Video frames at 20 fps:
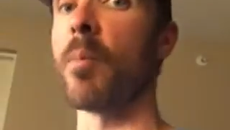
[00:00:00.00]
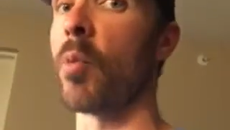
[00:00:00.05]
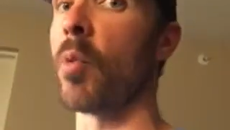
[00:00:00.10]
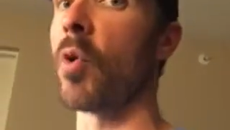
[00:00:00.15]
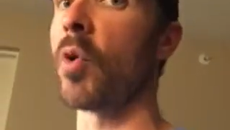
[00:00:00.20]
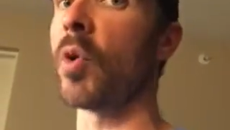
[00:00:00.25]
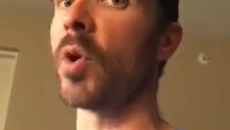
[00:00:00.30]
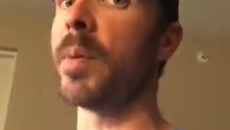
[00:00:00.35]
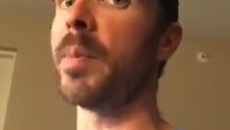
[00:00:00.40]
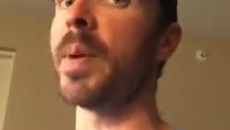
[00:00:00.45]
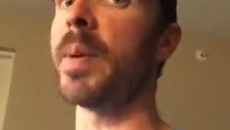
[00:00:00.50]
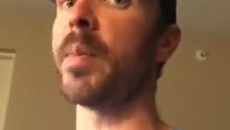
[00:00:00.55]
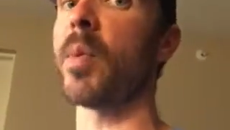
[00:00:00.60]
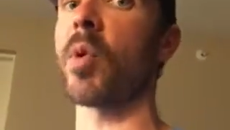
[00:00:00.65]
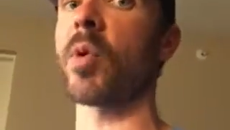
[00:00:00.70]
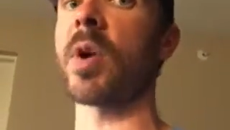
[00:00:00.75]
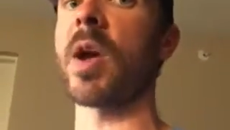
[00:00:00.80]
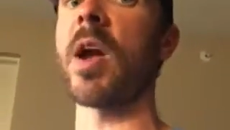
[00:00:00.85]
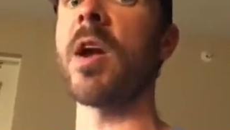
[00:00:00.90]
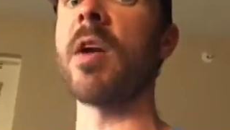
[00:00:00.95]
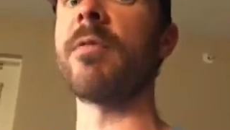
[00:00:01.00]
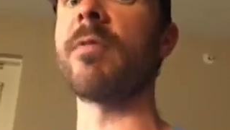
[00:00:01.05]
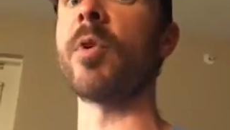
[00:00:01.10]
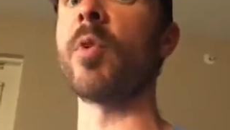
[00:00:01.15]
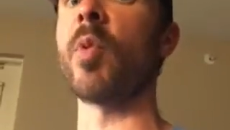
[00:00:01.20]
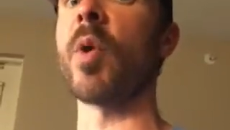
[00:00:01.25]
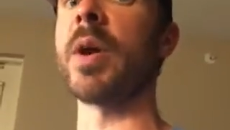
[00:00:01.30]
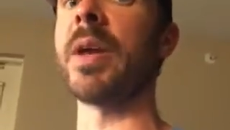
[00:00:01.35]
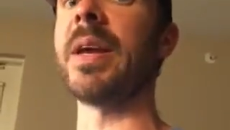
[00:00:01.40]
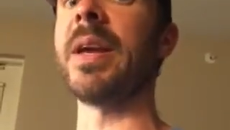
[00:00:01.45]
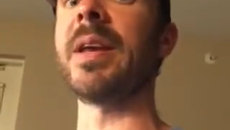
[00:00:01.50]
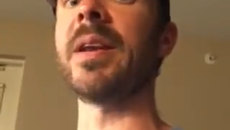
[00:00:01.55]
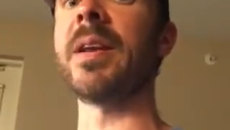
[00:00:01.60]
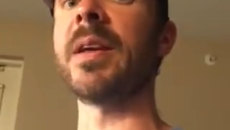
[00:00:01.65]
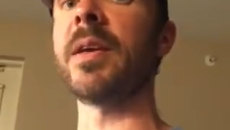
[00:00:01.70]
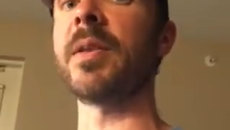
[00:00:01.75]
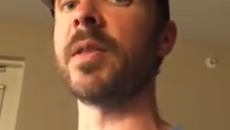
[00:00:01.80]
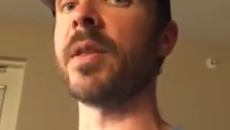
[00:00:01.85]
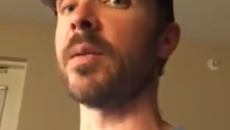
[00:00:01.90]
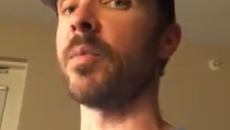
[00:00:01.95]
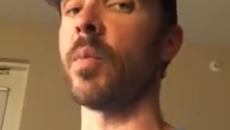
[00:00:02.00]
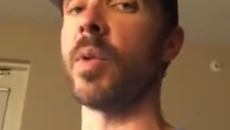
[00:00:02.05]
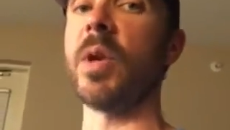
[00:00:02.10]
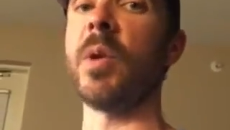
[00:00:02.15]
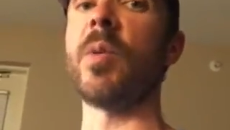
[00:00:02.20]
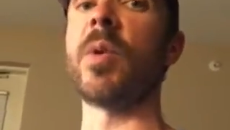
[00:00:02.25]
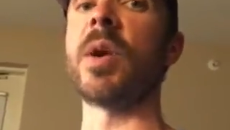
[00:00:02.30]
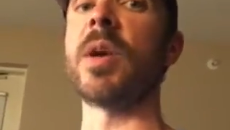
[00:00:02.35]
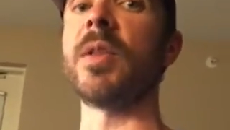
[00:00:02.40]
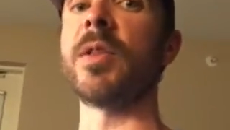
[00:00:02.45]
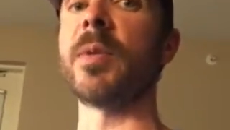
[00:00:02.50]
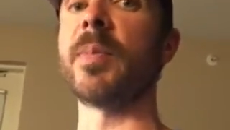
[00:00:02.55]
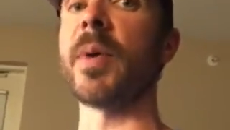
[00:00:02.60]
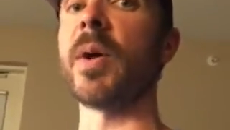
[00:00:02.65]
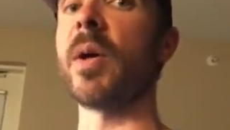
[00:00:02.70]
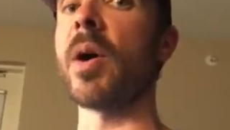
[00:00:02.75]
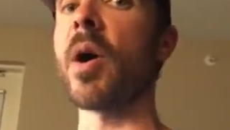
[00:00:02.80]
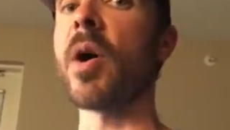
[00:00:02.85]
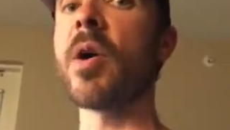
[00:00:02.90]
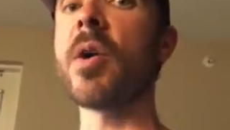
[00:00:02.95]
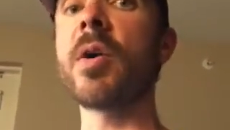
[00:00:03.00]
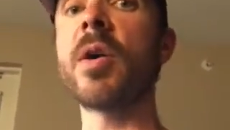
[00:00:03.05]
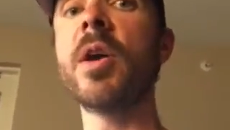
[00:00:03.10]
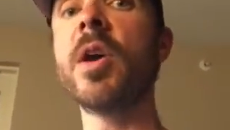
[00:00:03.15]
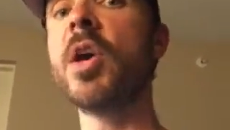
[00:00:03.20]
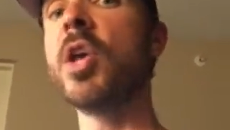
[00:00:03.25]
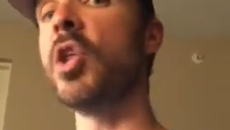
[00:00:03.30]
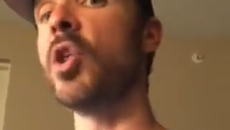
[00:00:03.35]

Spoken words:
Really be more careful when you want to hit the ball hard.